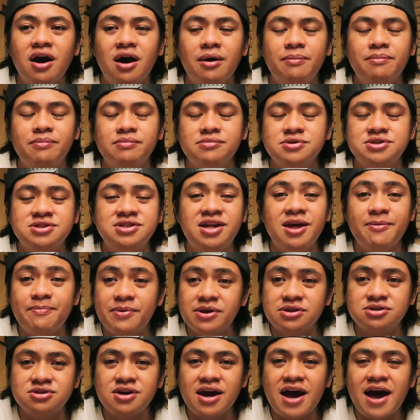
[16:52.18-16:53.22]
skipping
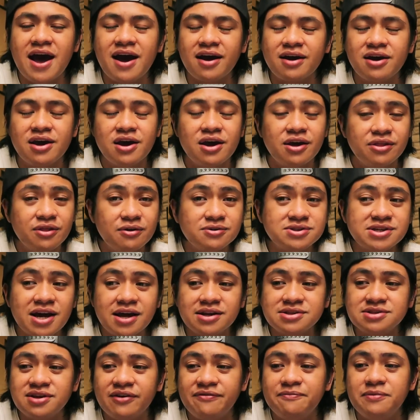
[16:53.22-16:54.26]
track, those kind of
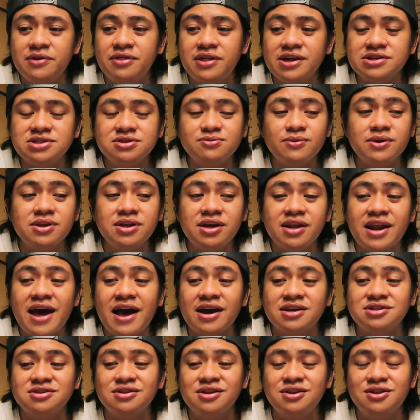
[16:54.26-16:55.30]
stuff. But this one can
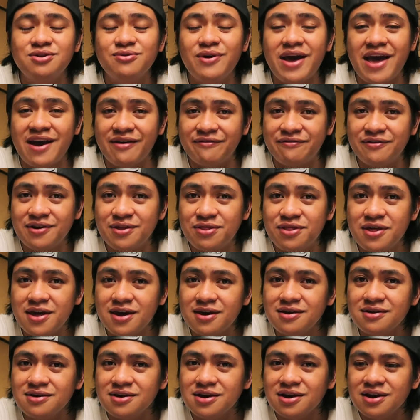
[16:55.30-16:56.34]
actually do everything.
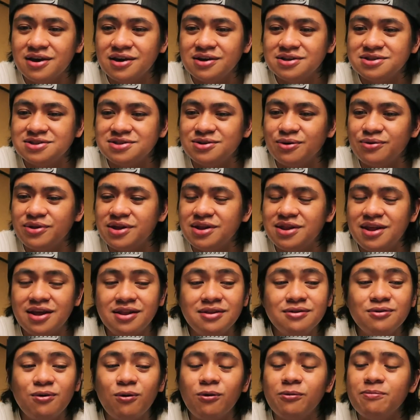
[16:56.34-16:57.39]
So they didn't
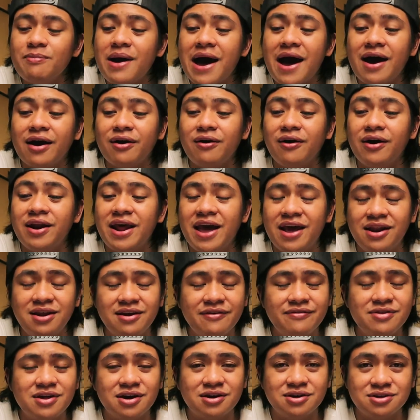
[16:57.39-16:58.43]
hold back on any of the
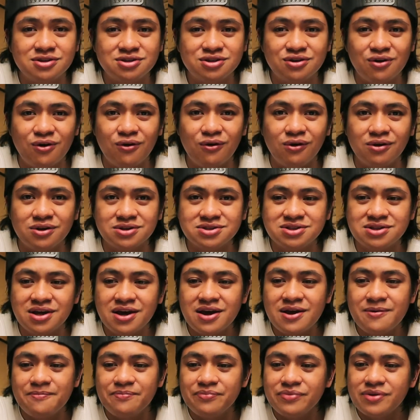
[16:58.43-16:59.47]
controls.
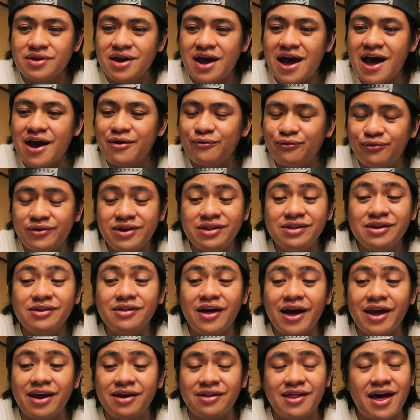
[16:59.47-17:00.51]
I really like
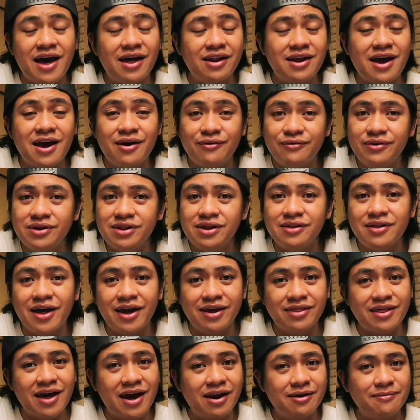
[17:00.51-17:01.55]
that. I really like
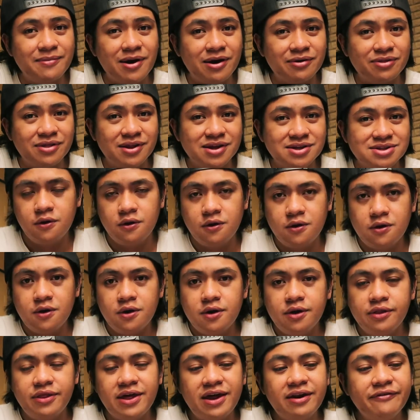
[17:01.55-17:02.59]
that about this.
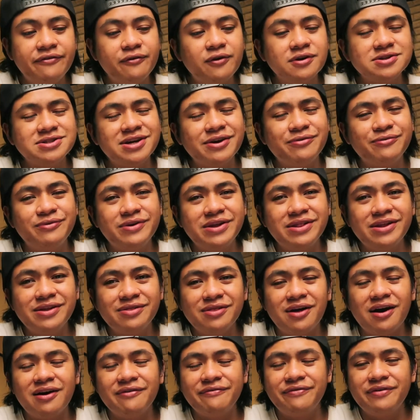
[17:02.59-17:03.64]
Then, of course, I really
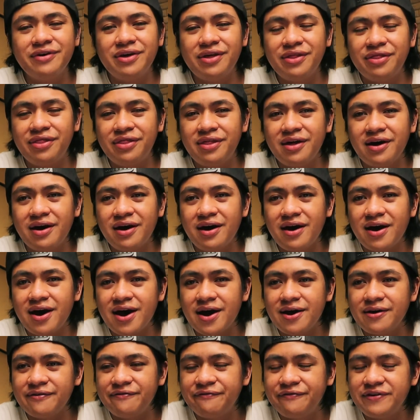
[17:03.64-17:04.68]
love the
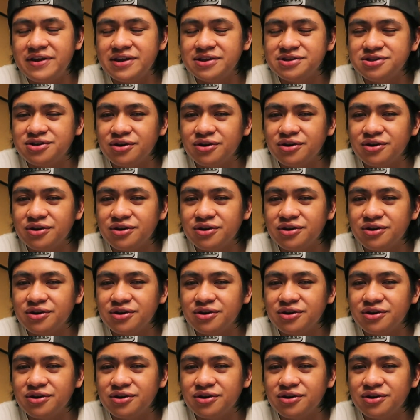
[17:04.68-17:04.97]
feature